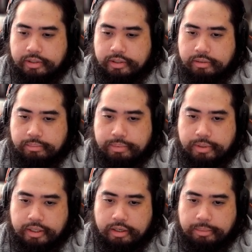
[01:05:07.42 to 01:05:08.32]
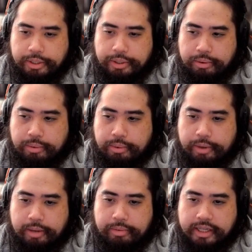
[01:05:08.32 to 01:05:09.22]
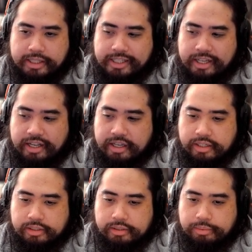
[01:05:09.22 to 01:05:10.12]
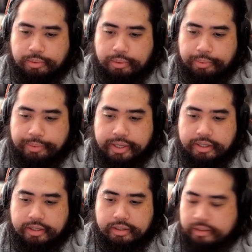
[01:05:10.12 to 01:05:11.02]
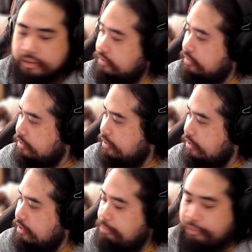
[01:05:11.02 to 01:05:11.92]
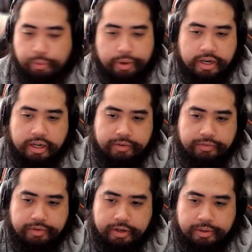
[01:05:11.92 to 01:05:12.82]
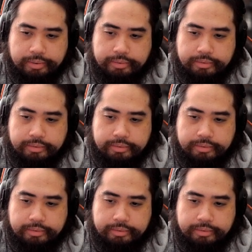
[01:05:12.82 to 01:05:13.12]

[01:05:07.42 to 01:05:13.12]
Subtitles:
But let me go grab that ticket real quick before ending the video.